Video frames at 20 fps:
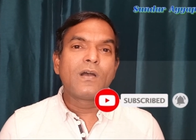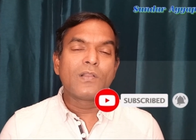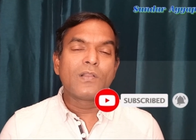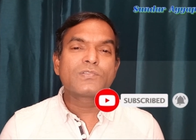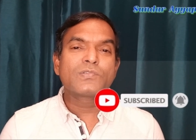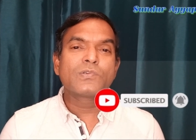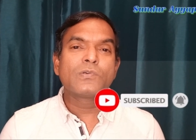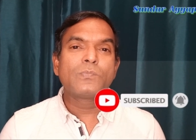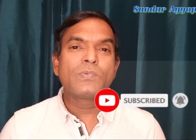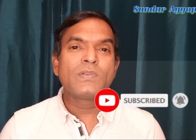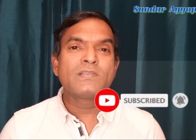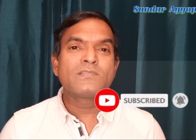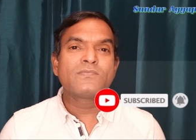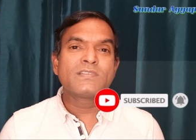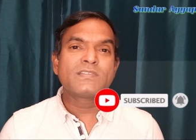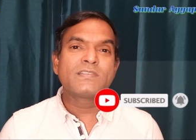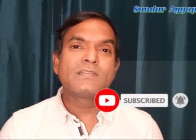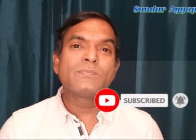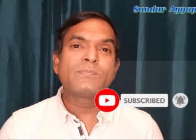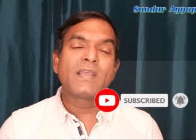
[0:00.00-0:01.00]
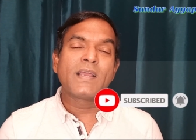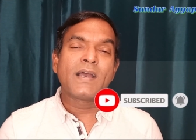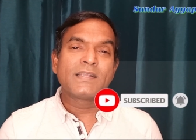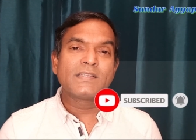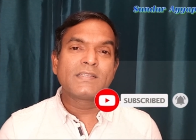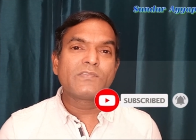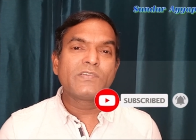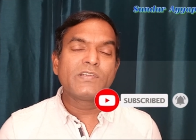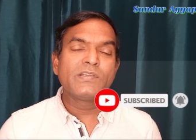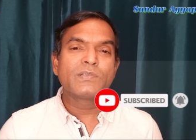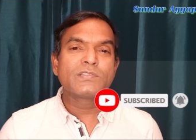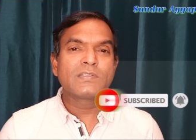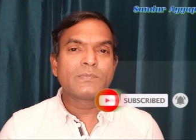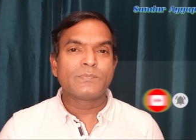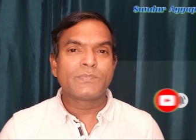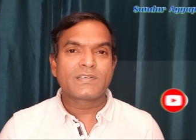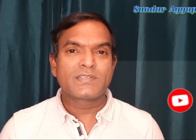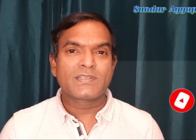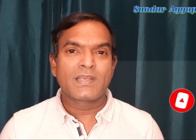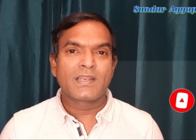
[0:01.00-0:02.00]
Also, please visit my other videos
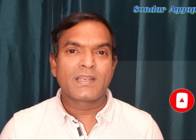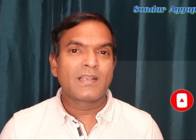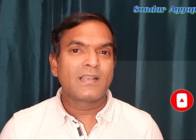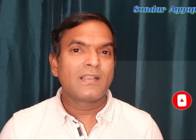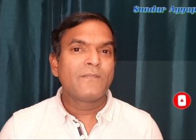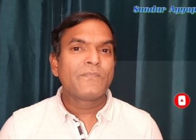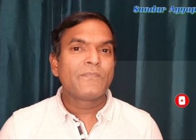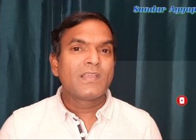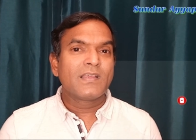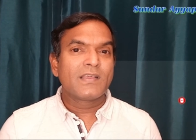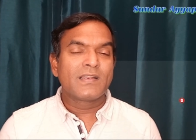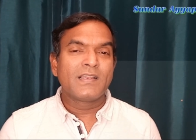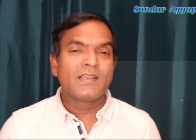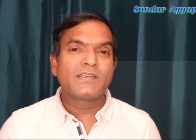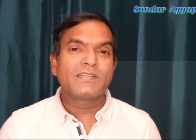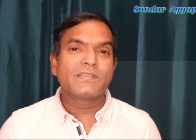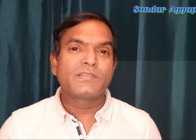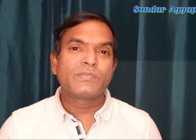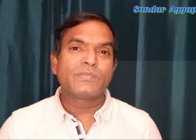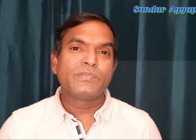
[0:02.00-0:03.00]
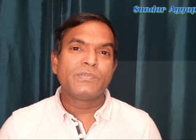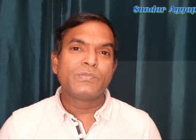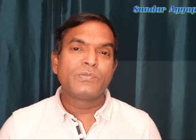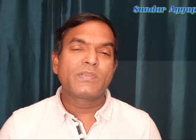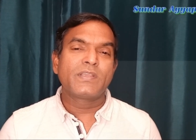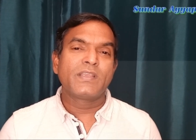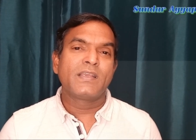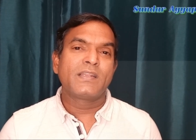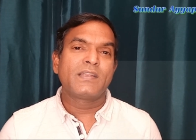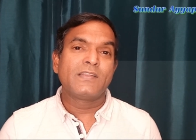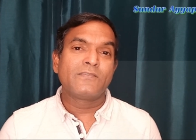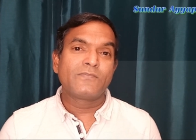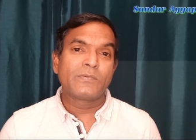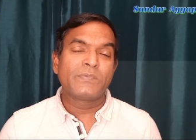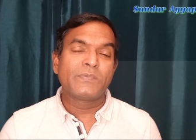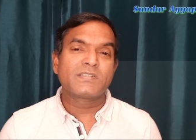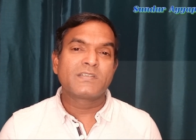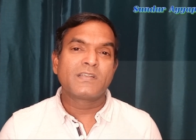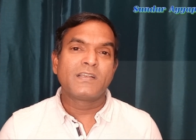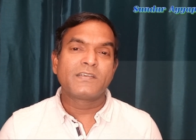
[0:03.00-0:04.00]
in my channel related to UK and
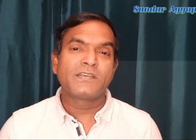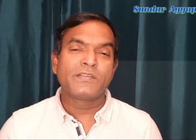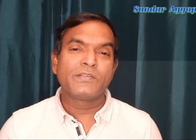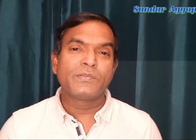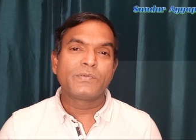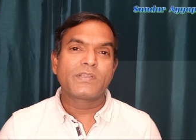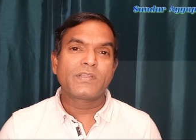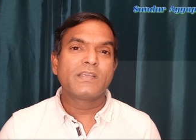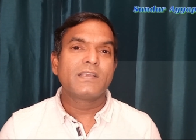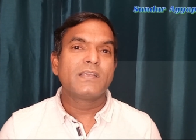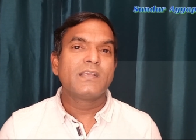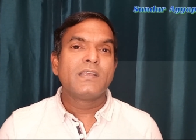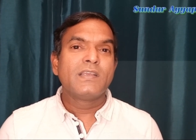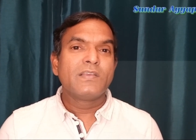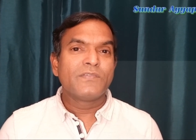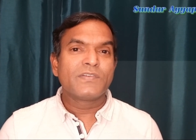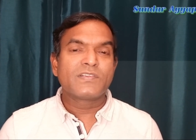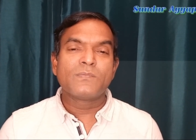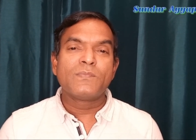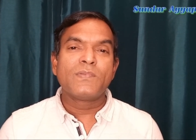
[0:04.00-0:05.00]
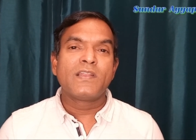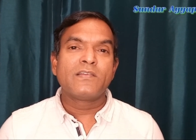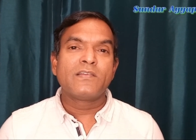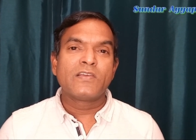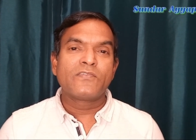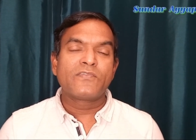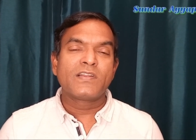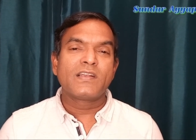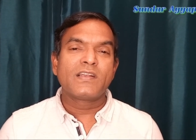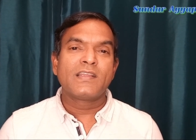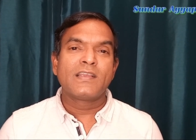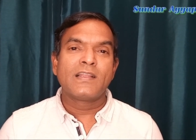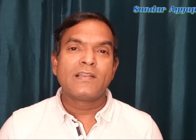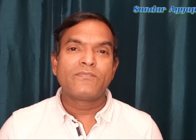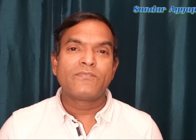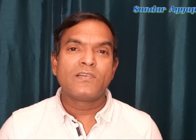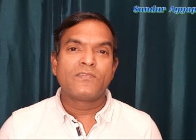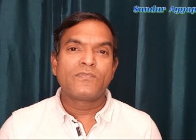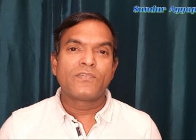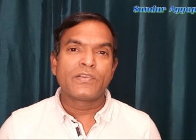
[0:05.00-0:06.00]
information related to UK, which will be definitely
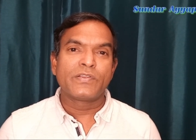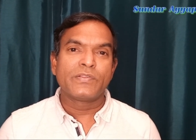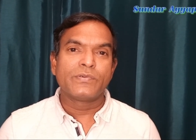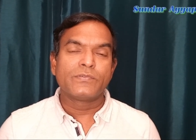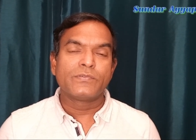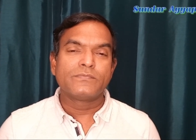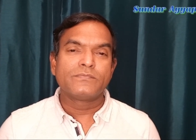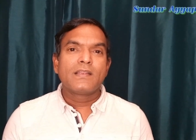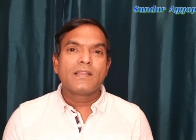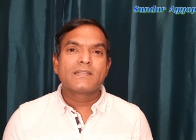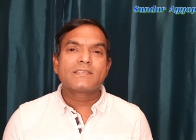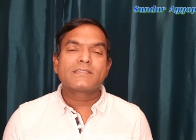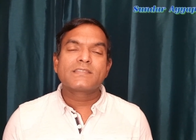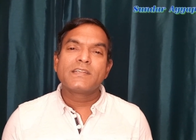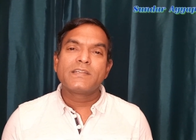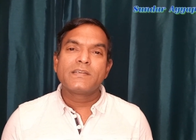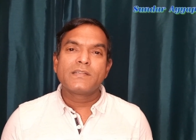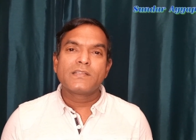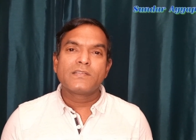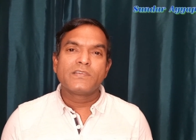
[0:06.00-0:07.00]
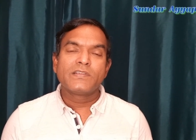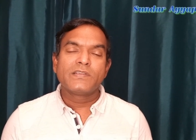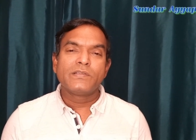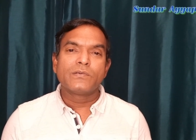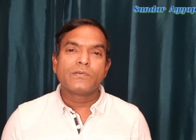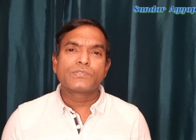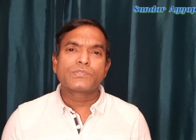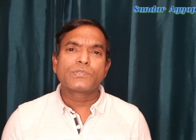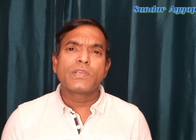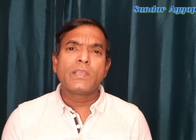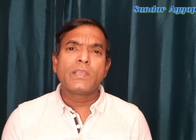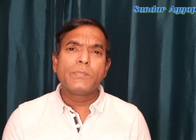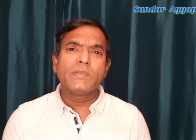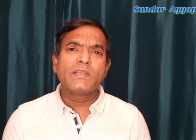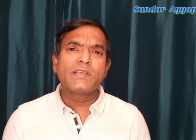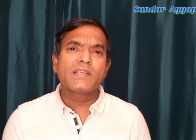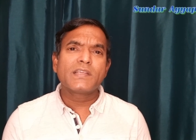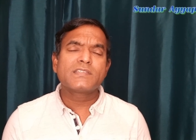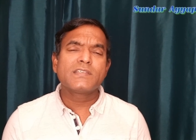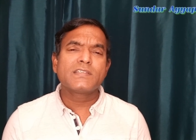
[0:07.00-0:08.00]
helpful for you. Let's get into the video. So
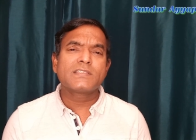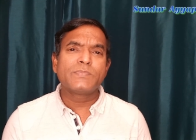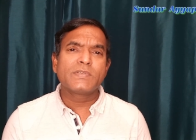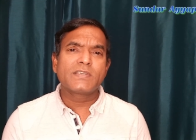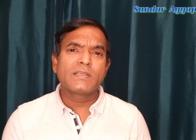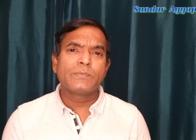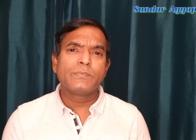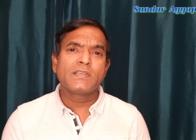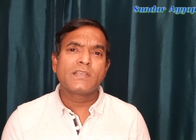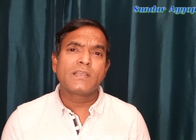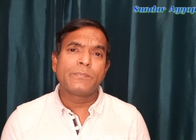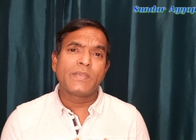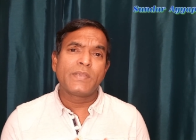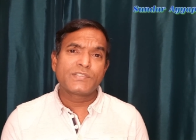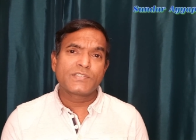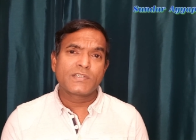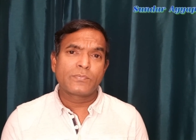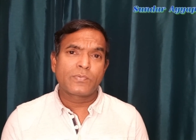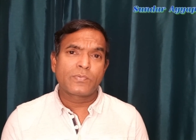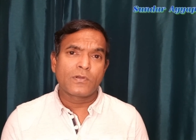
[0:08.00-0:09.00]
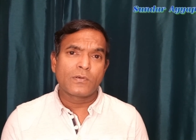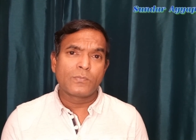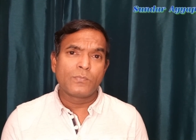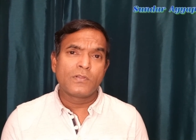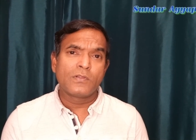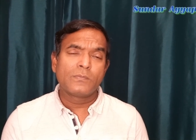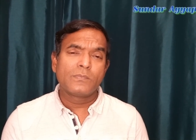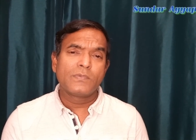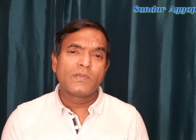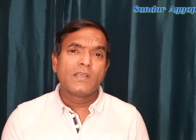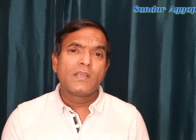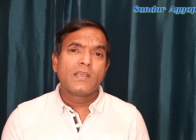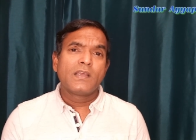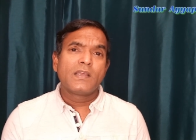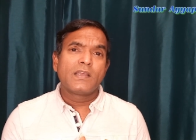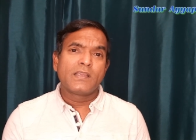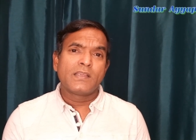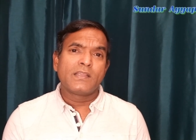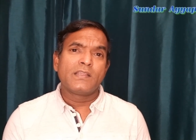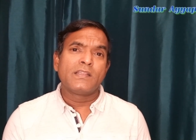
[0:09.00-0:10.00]
immigration is becoming a major problem
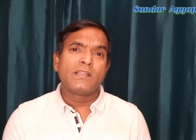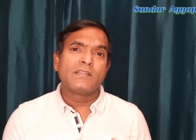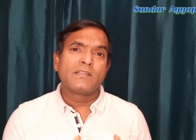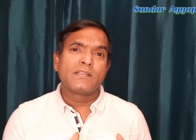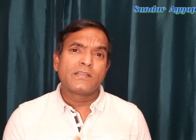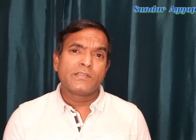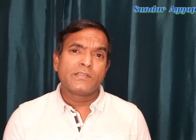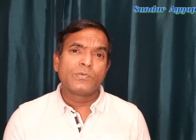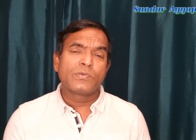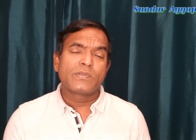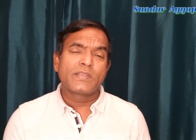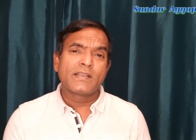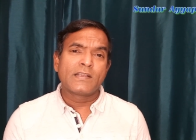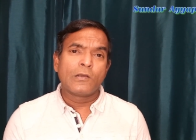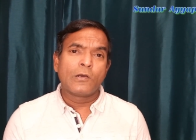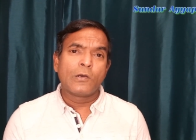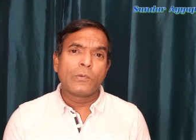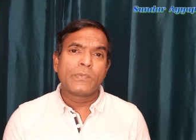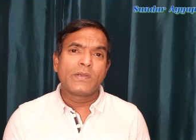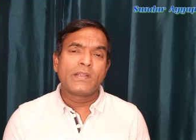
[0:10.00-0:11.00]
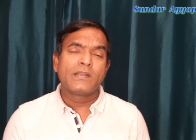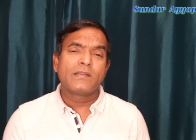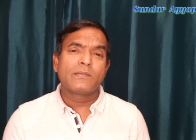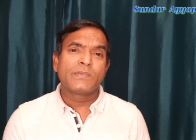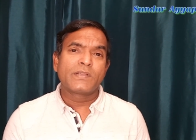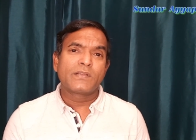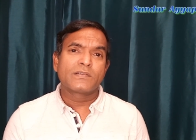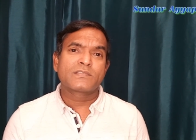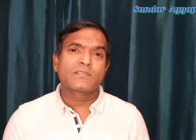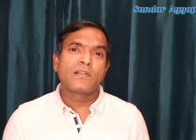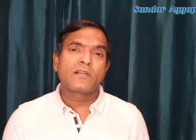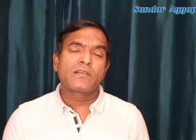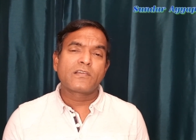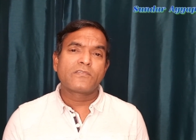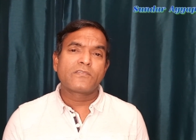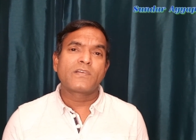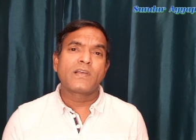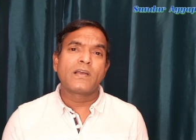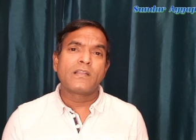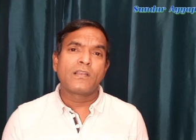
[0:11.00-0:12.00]
in the UK government, because a lot
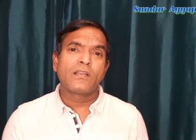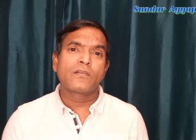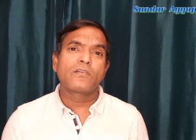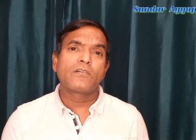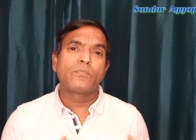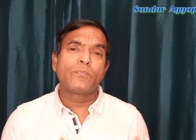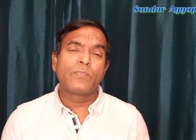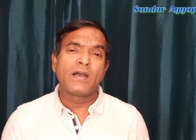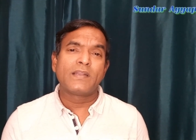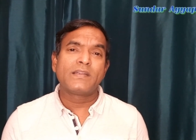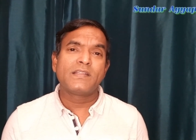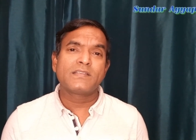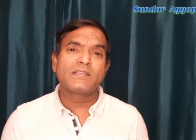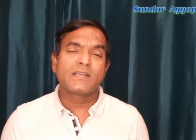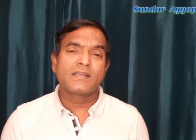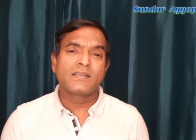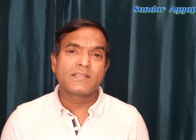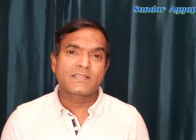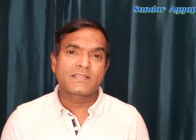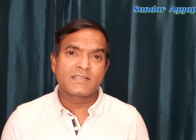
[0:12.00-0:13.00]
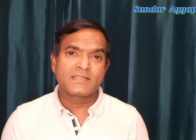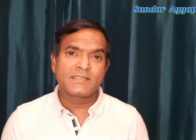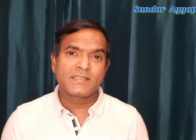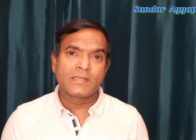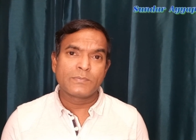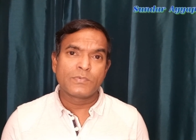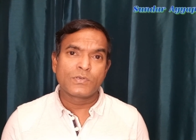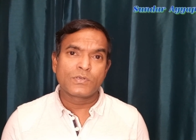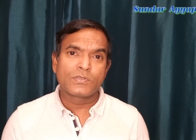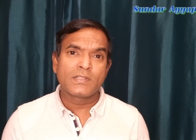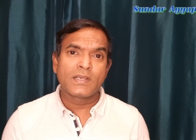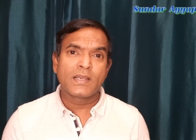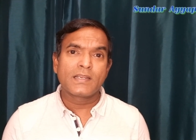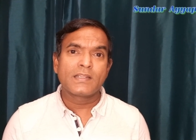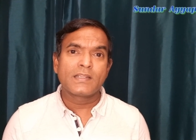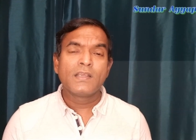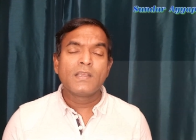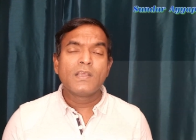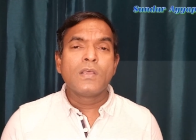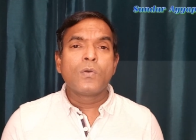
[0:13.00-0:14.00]
of parties are discussing about
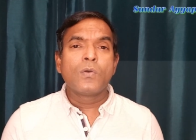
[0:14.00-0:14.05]
that.